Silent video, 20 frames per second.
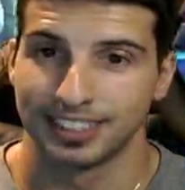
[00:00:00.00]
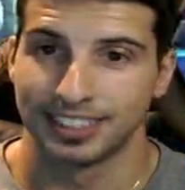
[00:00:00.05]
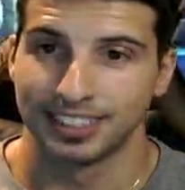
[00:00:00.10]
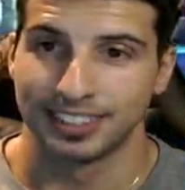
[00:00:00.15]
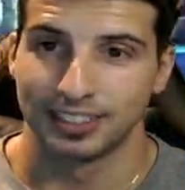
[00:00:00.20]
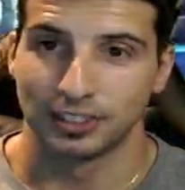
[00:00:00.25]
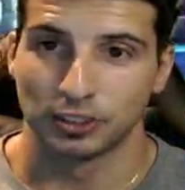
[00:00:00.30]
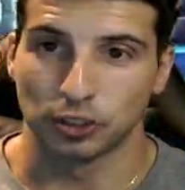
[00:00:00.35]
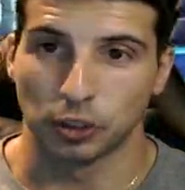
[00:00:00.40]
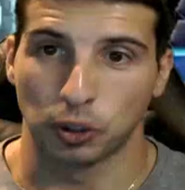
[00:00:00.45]

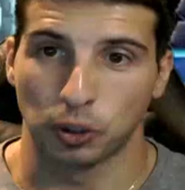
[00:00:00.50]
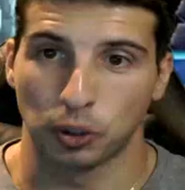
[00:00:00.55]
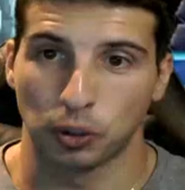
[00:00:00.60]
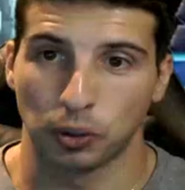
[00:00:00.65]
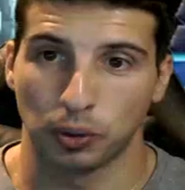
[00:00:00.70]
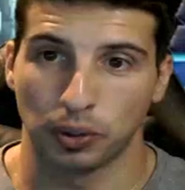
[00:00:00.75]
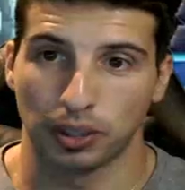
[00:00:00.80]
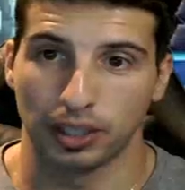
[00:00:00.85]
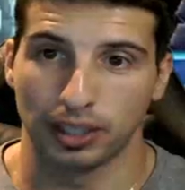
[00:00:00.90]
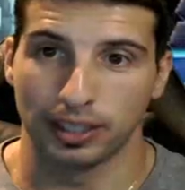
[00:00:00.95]
So,
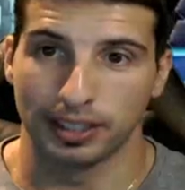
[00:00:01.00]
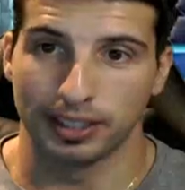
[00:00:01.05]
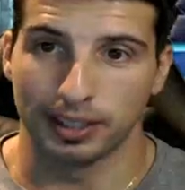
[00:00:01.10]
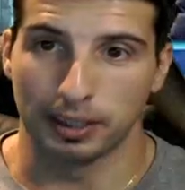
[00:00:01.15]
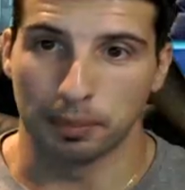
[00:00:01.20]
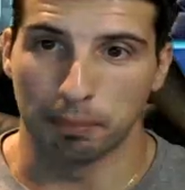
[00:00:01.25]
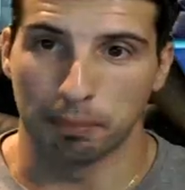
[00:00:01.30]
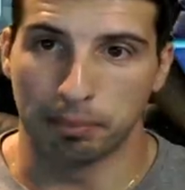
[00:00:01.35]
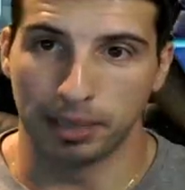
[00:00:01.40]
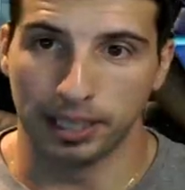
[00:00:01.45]

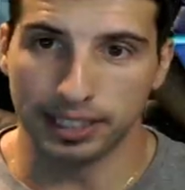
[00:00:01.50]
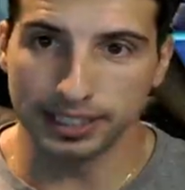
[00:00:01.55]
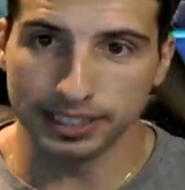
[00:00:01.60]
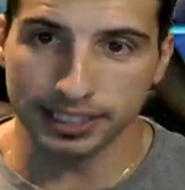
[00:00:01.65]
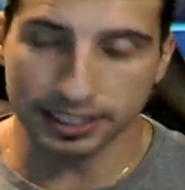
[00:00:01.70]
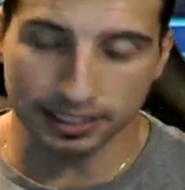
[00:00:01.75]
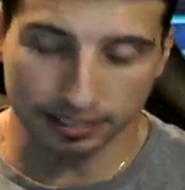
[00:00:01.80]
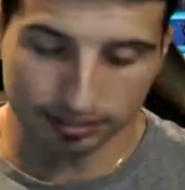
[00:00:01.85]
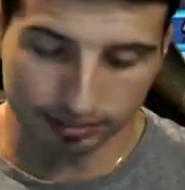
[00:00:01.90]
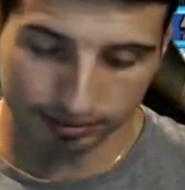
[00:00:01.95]

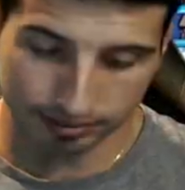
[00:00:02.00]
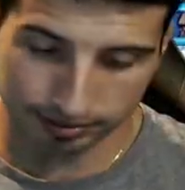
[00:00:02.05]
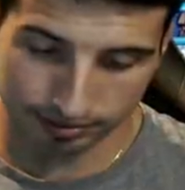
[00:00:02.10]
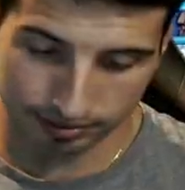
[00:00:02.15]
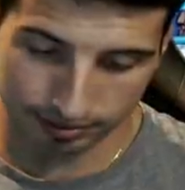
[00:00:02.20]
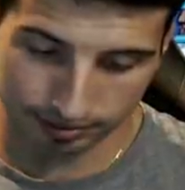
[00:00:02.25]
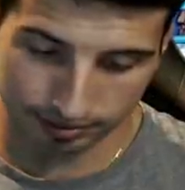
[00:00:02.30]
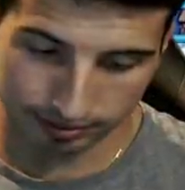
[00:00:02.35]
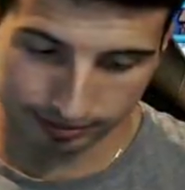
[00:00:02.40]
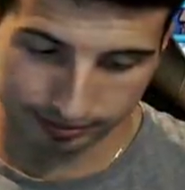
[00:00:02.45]
buddy,
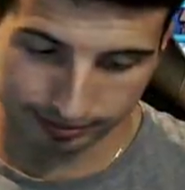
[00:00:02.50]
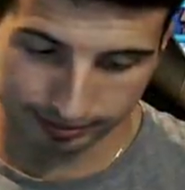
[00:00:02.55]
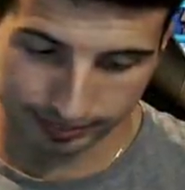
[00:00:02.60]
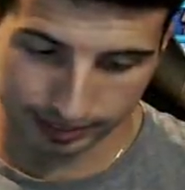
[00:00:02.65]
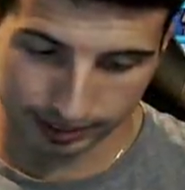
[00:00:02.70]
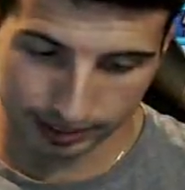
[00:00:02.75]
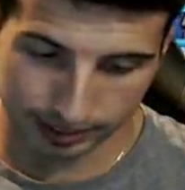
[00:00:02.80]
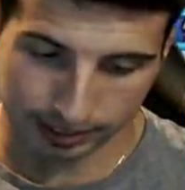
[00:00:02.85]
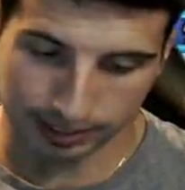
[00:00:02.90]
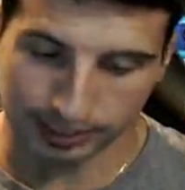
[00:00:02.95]

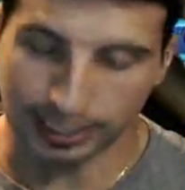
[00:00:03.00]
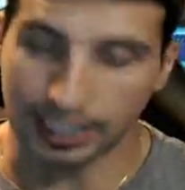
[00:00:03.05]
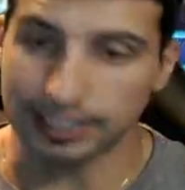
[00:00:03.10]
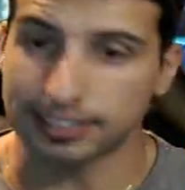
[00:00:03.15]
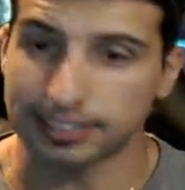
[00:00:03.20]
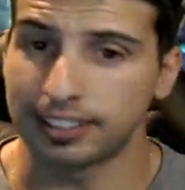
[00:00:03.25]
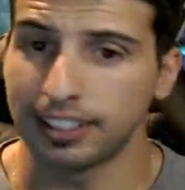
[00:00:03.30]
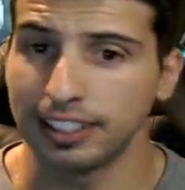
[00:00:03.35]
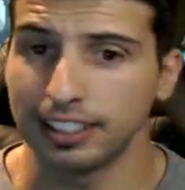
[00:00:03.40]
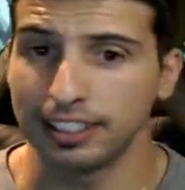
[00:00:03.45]

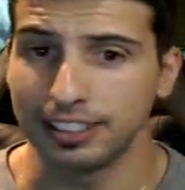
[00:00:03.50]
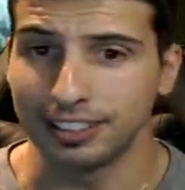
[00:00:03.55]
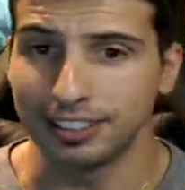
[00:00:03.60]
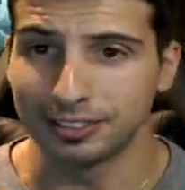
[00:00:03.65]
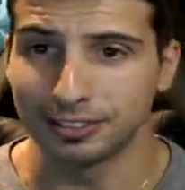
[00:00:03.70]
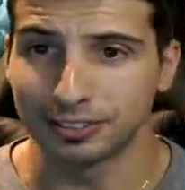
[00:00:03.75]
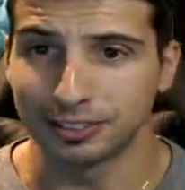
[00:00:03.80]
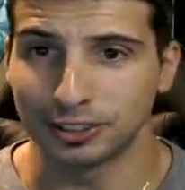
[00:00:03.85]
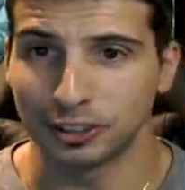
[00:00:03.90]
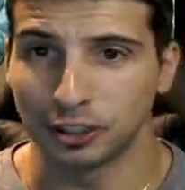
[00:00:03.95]
that thing,
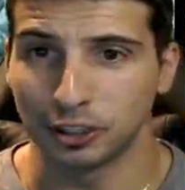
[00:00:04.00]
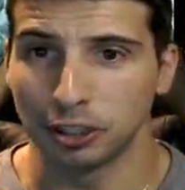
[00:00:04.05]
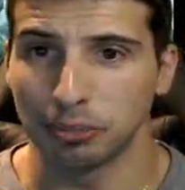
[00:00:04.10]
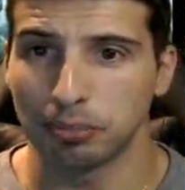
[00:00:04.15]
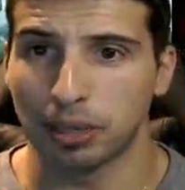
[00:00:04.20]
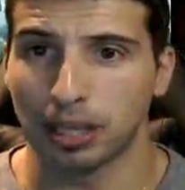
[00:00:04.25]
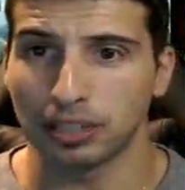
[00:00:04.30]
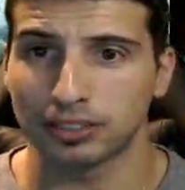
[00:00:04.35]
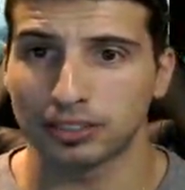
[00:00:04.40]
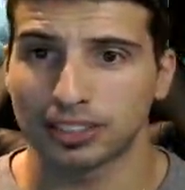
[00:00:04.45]
you're
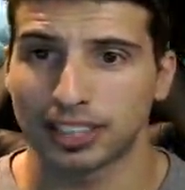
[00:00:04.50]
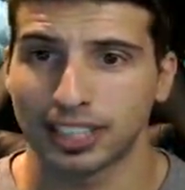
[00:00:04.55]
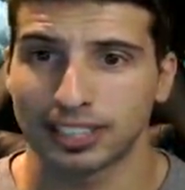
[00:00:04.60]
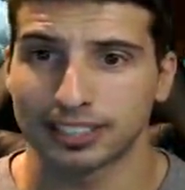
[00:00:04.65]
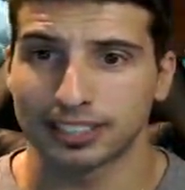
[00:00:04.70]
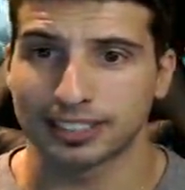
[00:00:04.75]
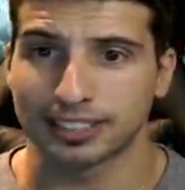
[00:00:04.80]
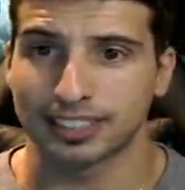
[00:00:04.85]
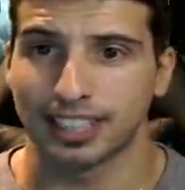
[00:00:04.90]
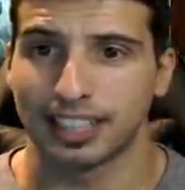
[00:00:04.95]
about to get
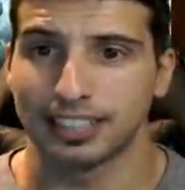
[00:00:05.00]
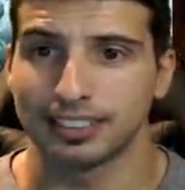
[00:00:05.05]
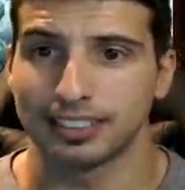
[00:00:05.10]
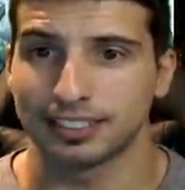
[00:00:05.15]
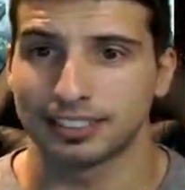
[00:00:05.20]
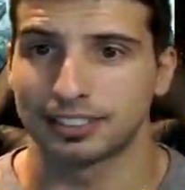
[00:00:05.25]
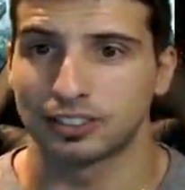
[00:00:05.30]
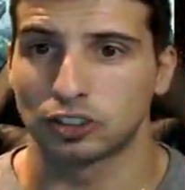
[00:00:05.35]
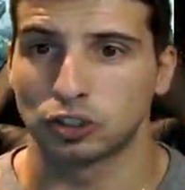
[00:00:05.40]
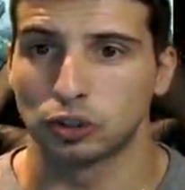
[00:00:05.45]
sent
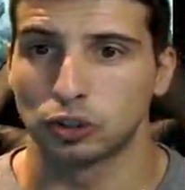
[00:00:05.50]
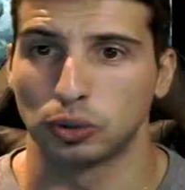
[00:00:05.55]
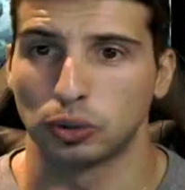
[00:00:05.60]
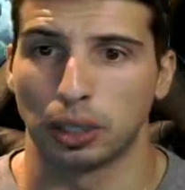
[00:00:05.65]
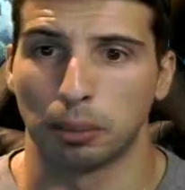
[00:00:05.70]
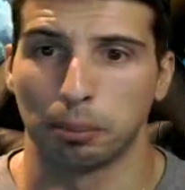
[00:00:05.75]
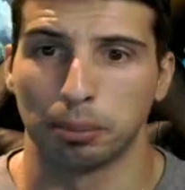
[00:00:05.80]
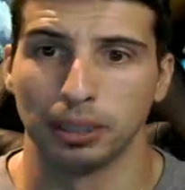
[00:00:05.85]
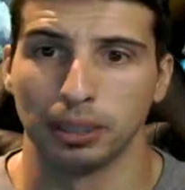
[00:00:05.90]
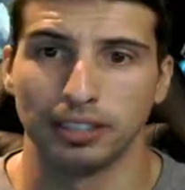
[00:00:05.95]
to
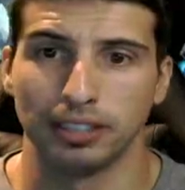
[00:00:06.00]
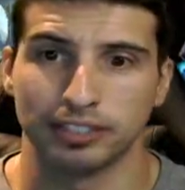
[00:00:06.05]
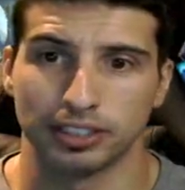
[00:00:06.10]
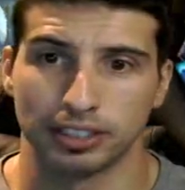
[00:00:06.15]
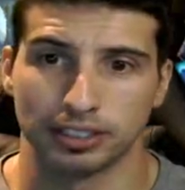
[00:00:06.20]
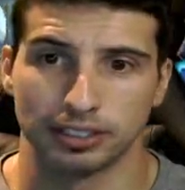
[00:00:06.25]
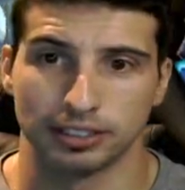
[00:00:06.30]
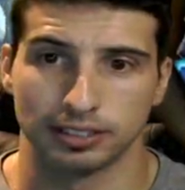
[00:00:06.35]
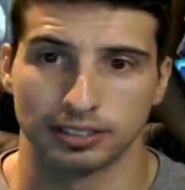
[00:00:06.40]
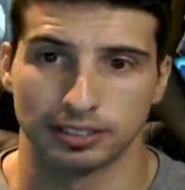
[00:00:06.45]
oblivion.